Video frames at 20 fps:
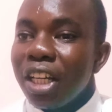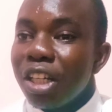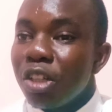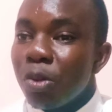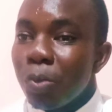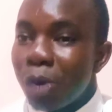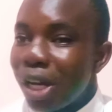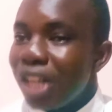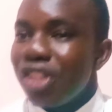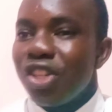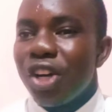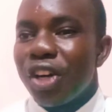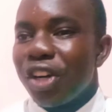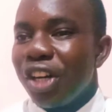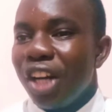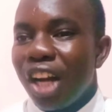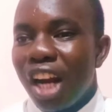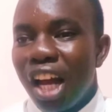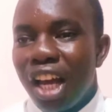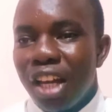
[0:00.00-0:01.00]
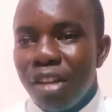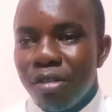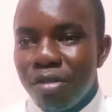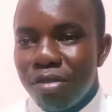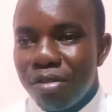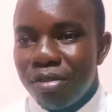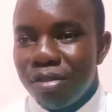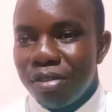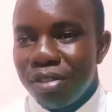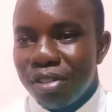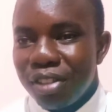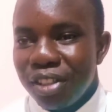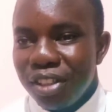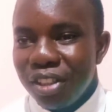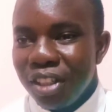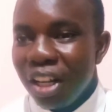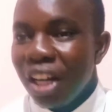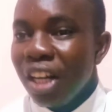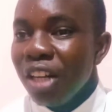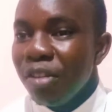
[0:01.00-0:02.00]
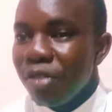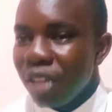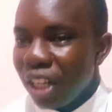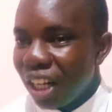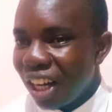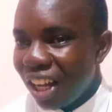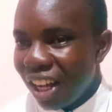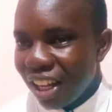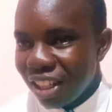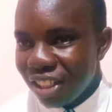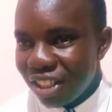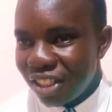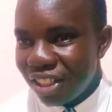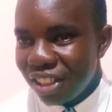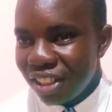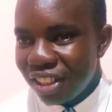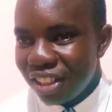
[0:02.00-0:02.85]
it major in life, the living large,